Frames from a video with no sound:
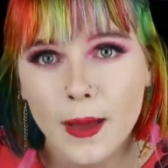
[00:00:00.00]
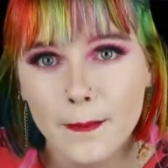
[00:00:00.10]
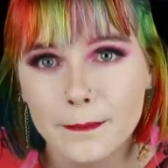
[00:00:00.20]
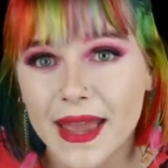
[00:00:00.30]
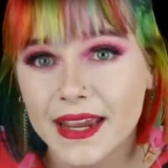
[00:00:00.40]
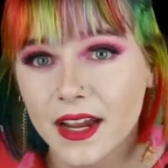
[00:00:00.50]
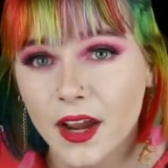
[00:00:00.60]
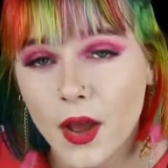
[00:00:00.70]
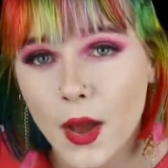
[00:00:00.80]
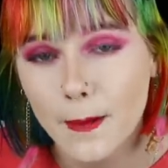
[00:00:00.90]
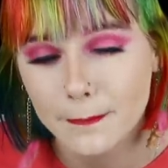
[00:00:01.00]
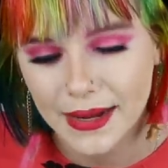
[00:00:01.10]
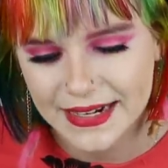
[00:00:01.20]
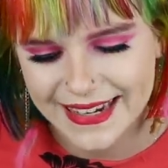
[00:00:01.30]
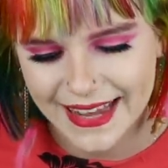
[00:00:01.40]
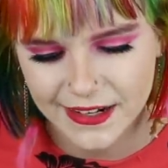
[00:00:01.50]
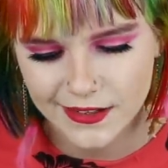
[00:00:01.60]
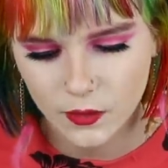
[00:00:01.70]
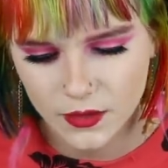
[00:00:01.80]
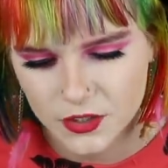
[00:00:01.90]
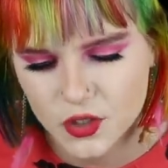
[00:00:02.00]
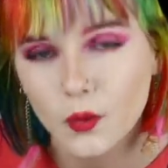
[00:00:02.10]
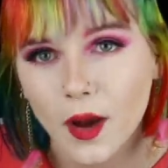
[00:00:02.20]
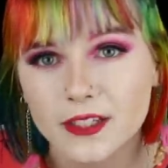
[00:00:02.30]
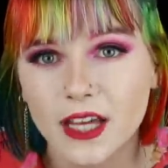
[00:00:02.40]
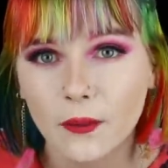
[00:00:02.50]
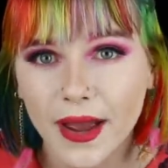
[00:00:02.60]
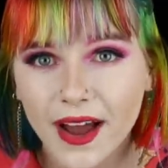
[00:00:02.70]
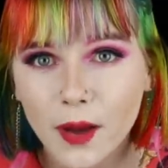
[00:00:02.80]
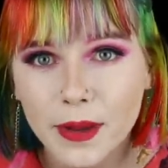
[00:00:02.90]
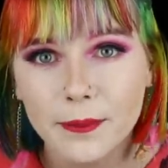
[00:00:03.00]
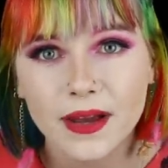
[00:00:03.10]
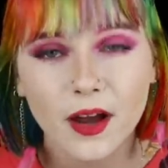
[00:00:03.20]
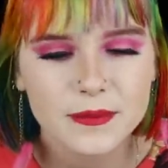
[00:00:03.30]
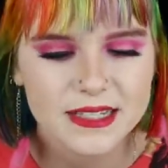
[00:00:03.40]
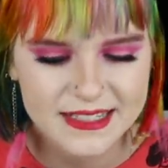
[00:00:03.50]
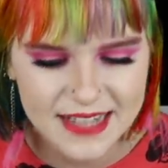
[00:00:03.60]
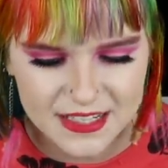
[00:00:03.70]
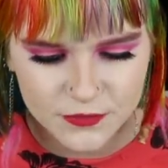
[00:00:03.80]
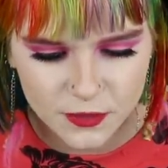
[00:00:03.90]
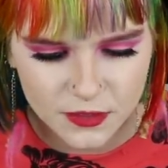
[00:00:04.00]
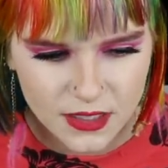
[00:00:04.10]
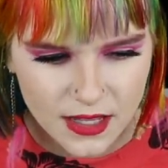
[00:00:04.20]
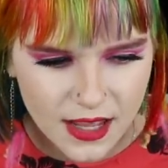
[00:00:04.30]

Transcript: make money and in order to work their way up and become successful.